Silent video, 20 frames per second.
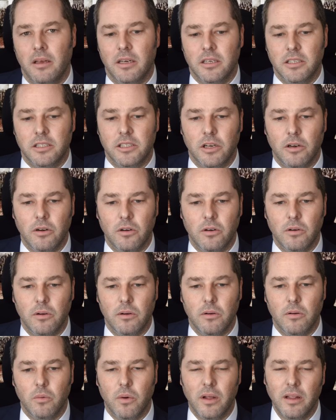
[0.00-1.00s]

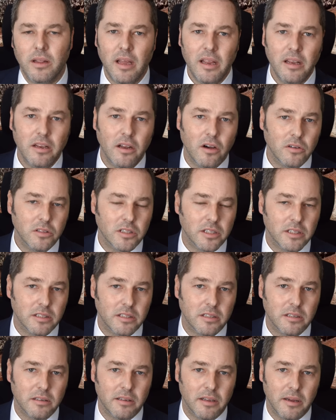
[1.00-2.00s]
So, when they
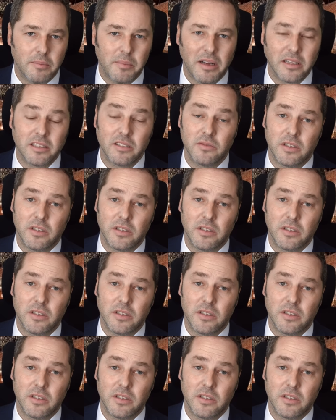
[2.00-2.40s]
noticed the amount